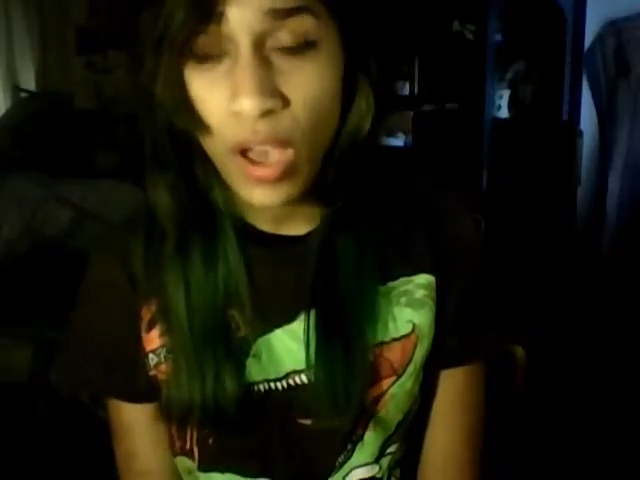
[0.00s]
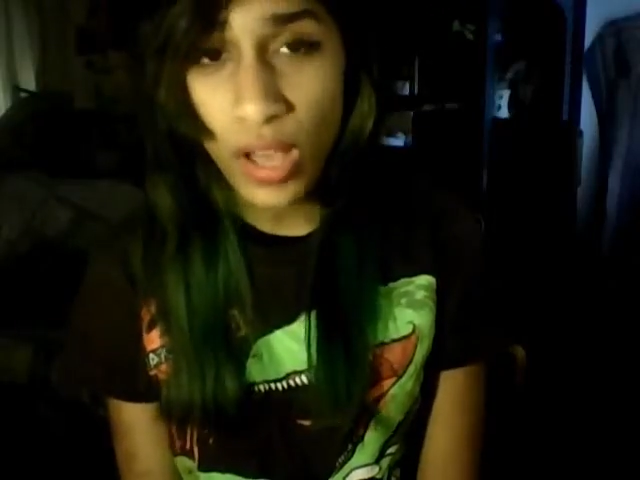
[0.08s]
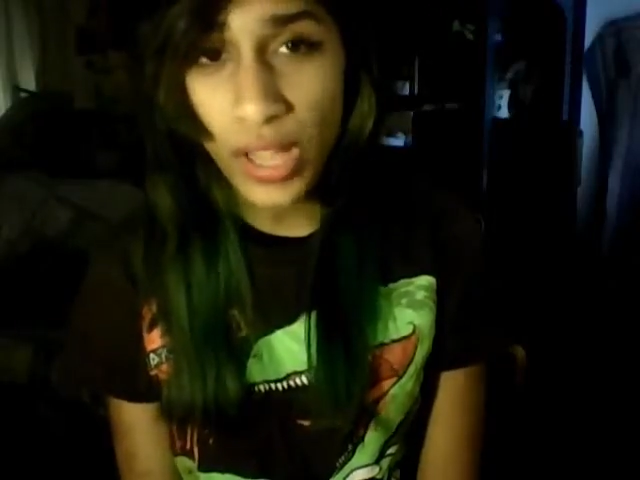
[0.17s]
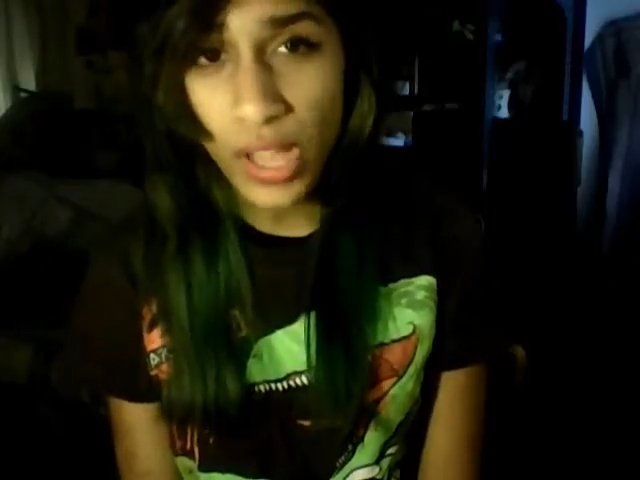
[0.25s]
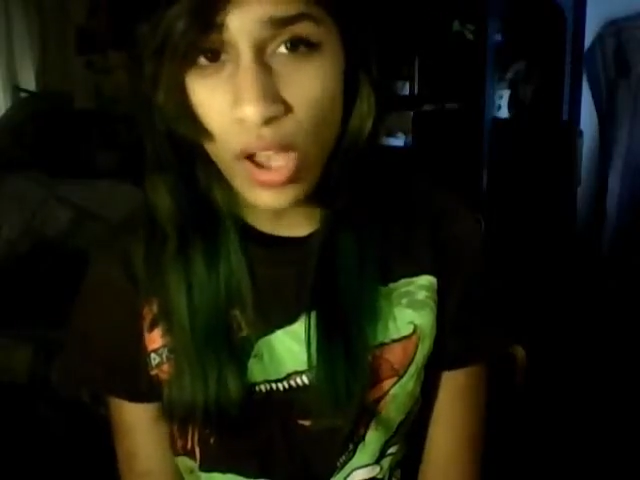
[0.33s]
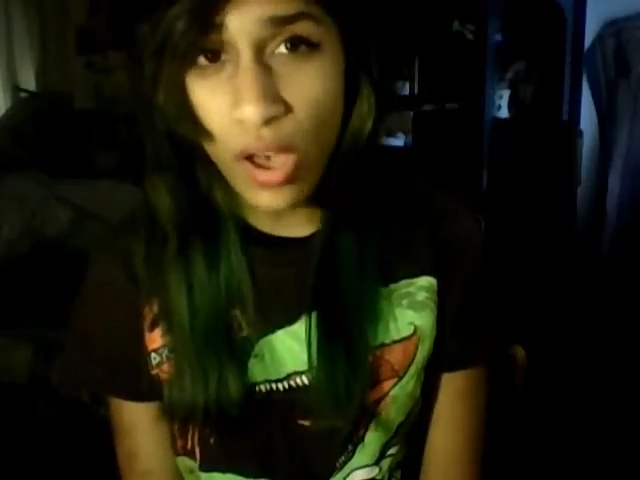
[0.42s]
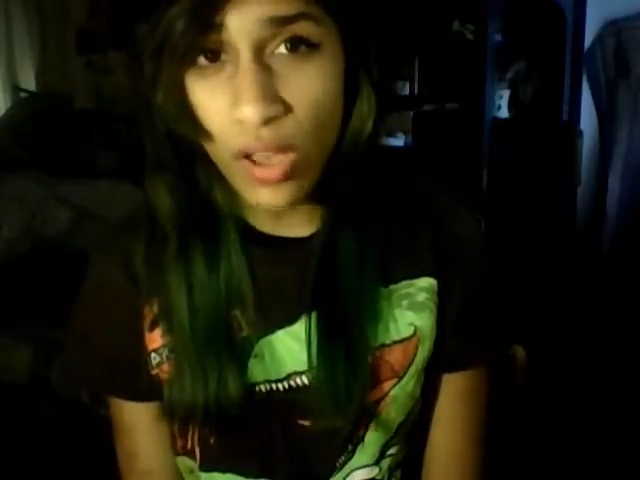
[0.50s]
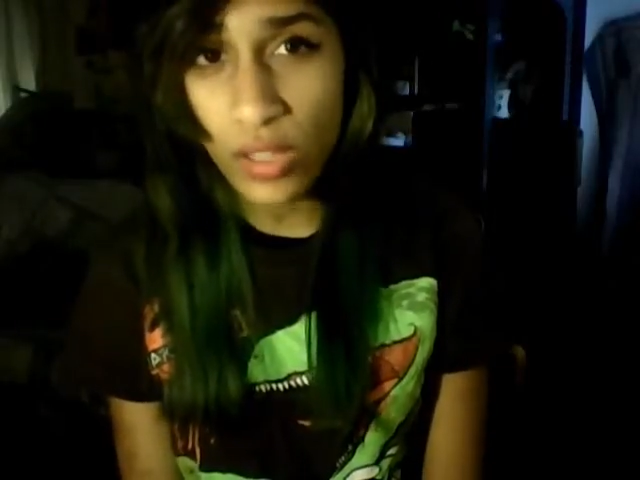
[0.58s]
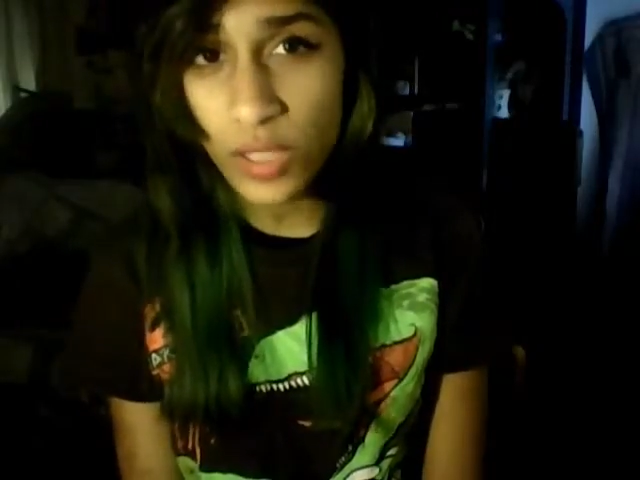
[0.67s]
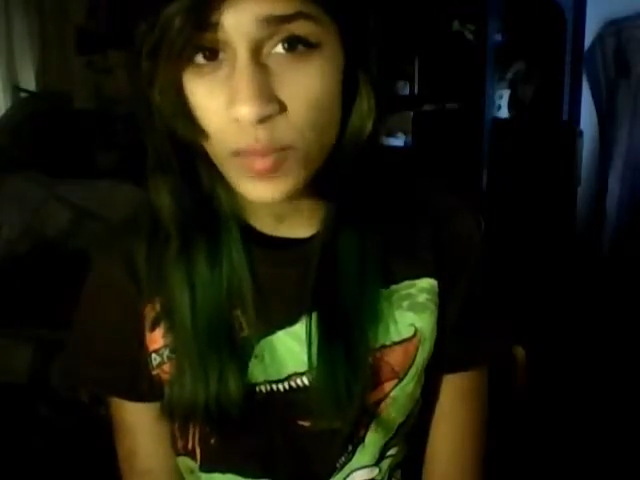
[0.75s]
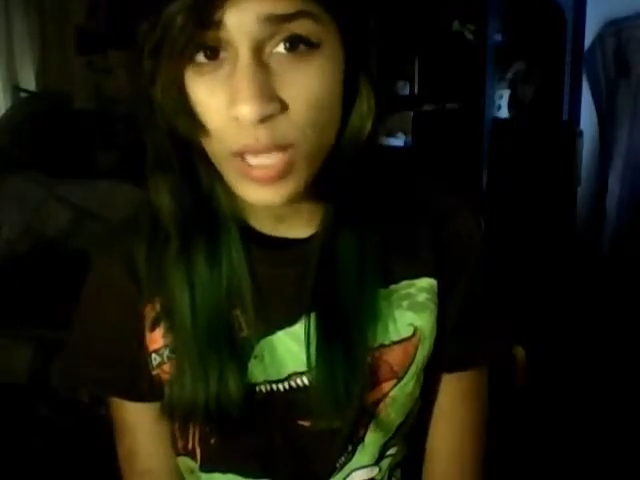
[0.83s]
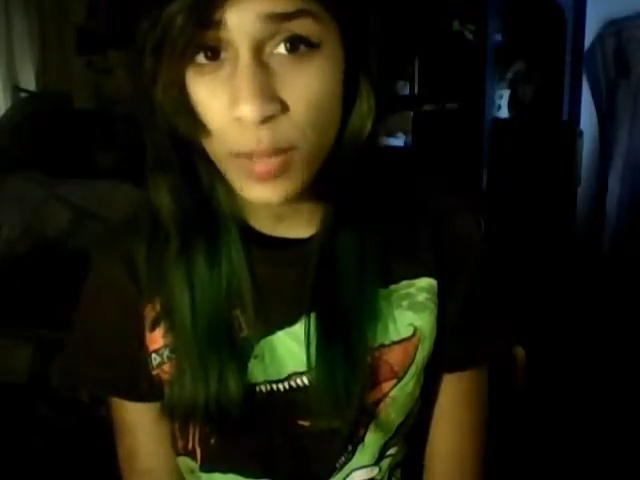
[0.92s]
I
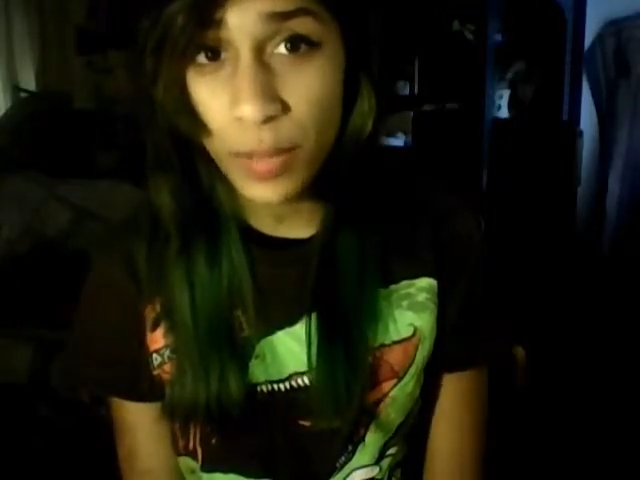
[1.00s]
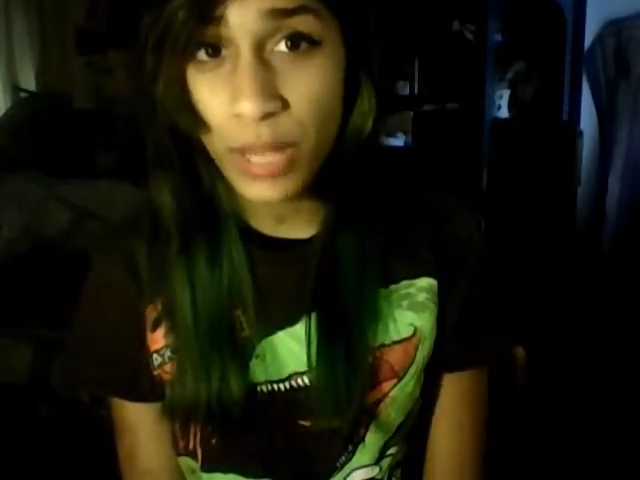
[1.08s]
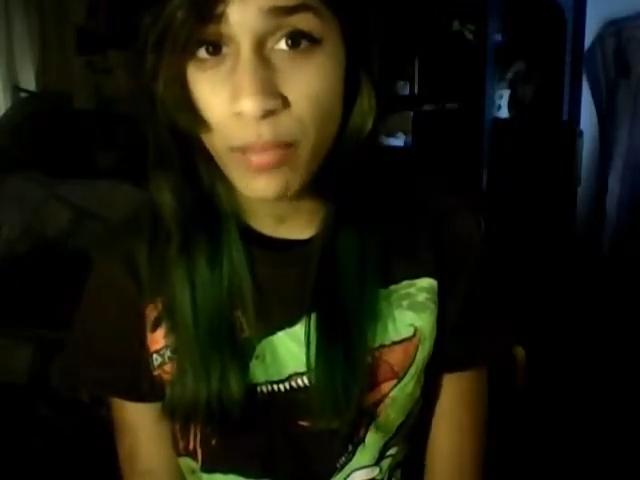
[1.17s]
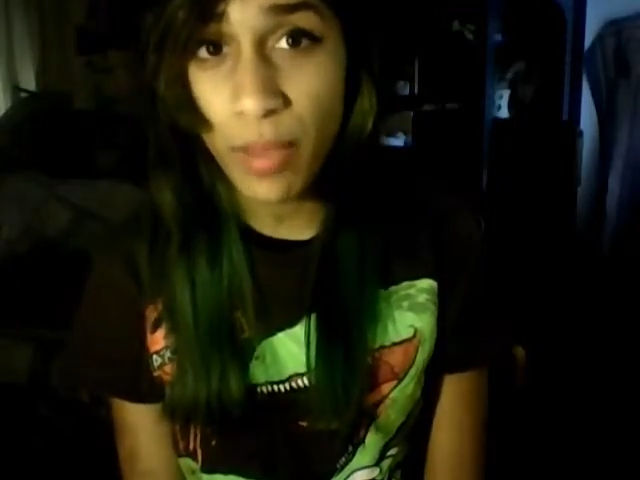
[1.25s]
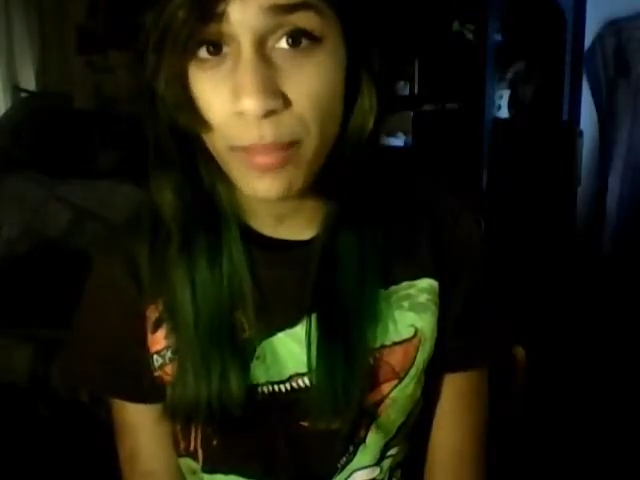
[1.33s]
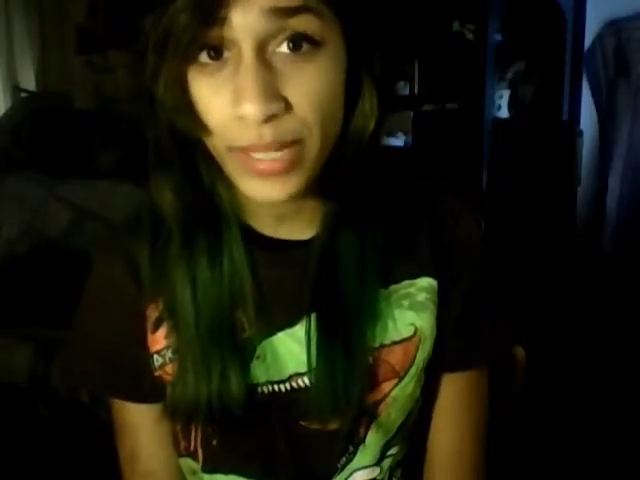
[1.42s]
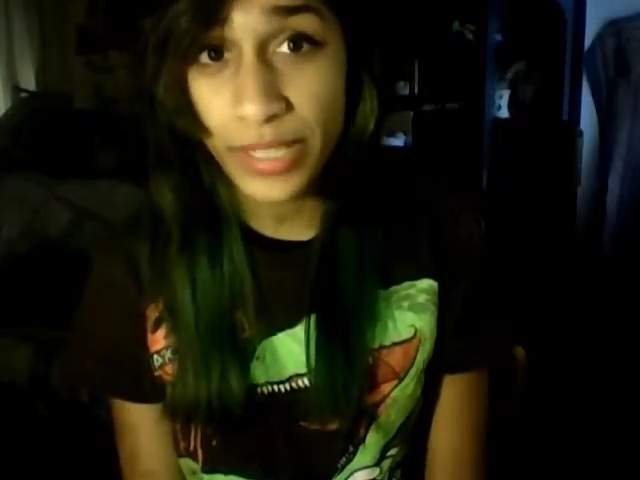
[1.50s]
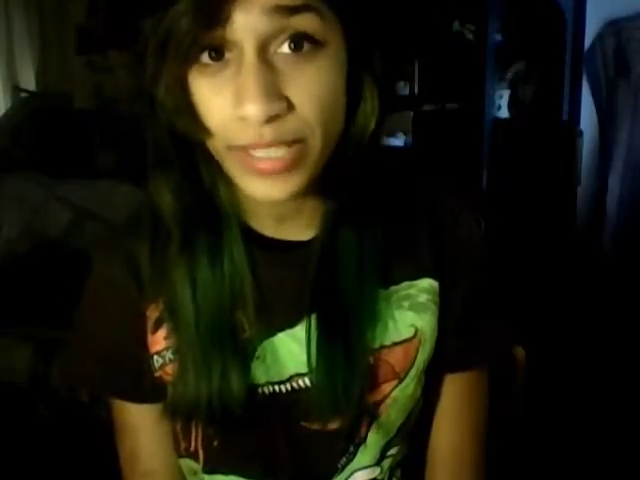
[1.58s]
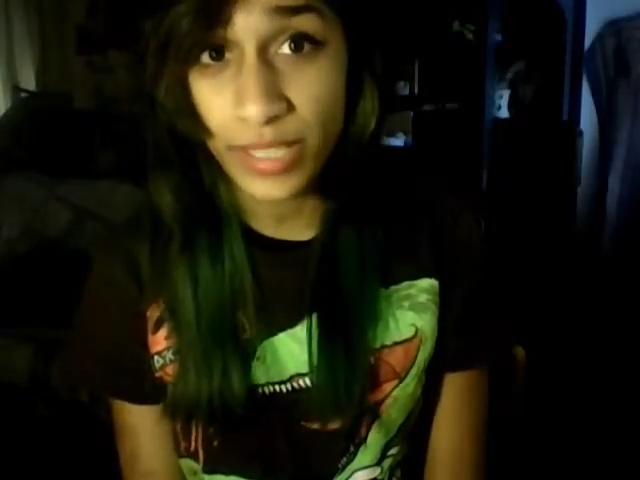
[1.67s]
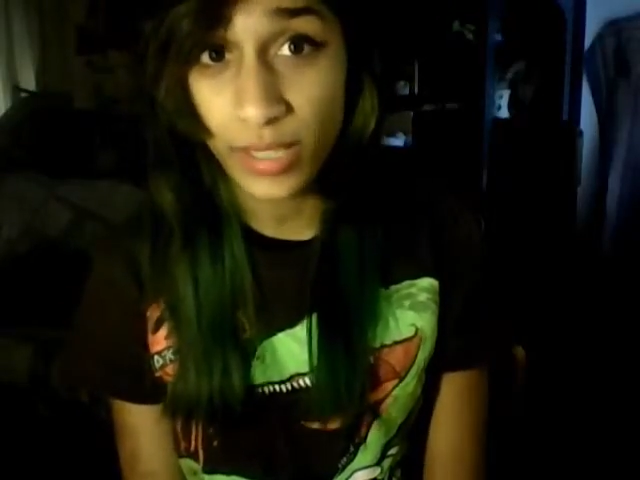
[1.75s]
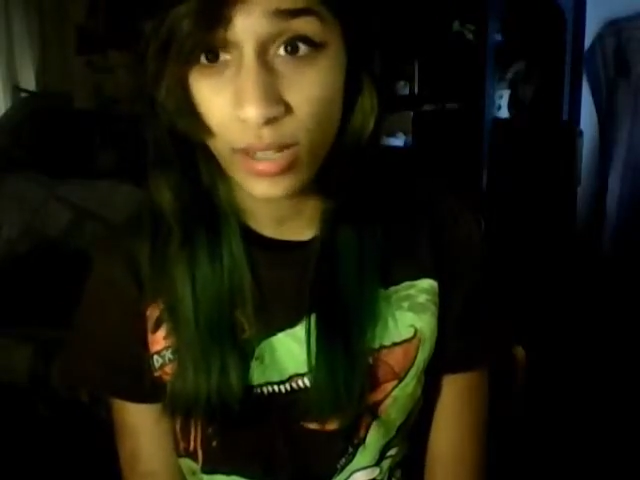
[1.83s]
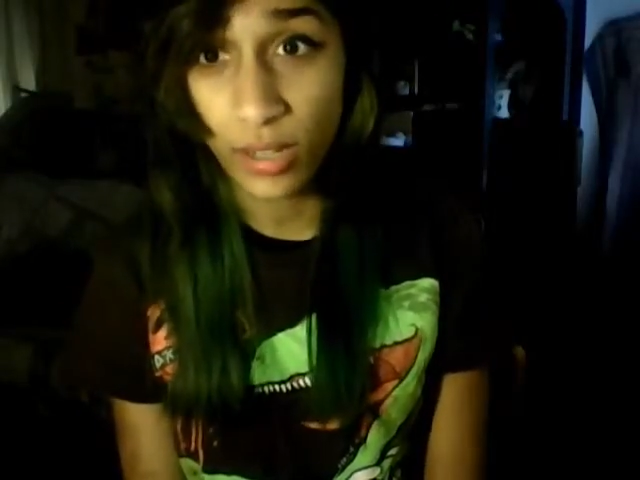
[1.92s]
asked people in my
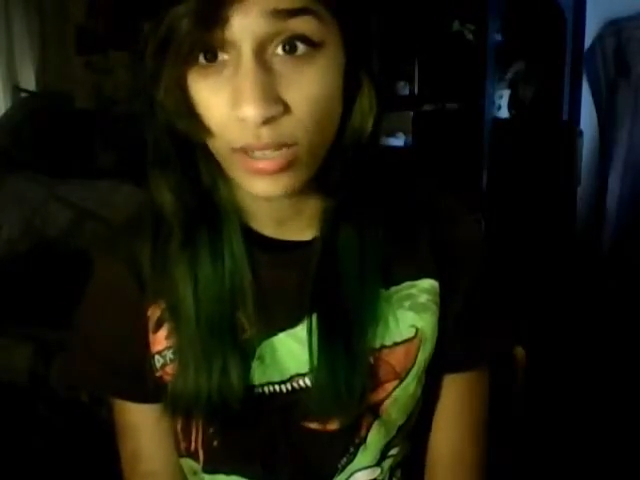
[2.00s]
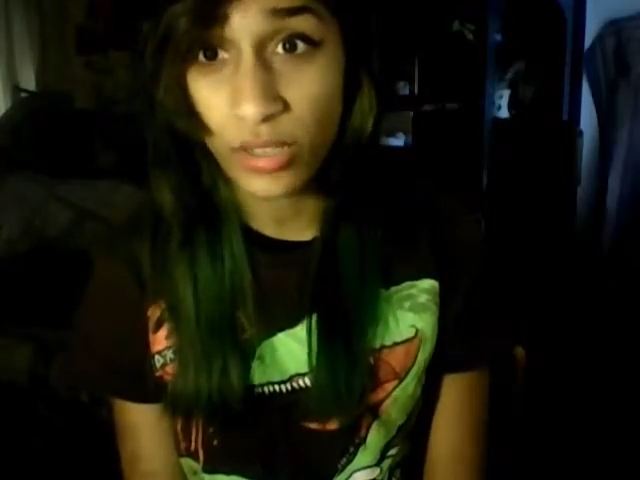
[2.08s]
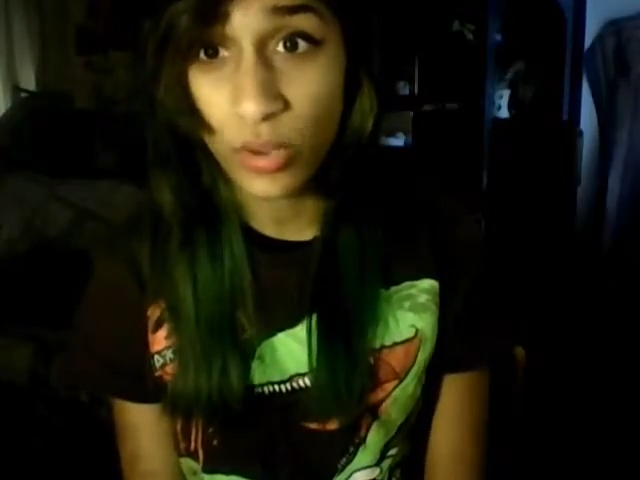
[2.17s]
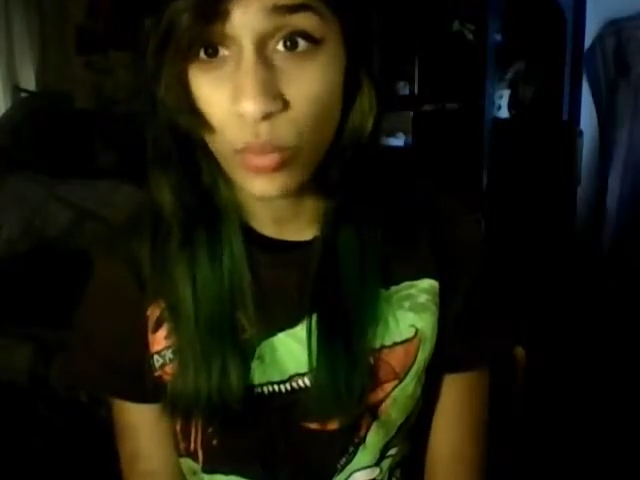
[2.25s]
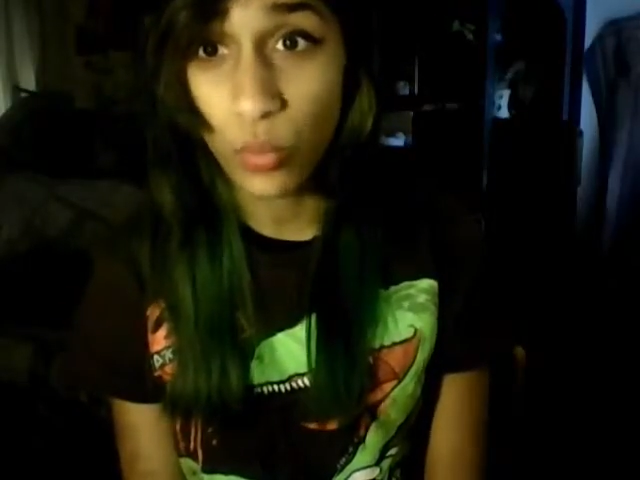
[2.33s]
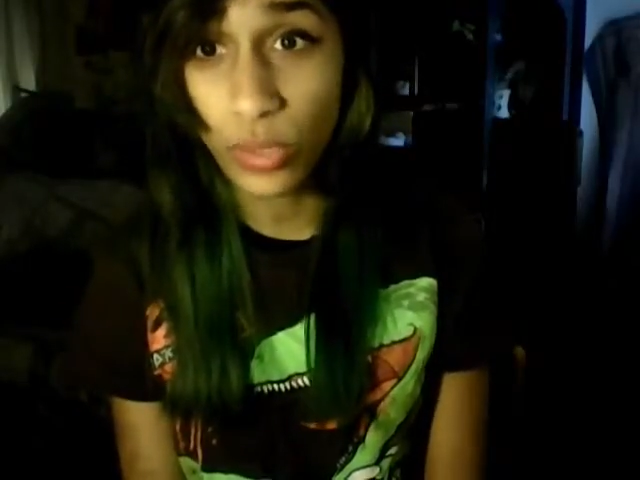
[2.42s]
media class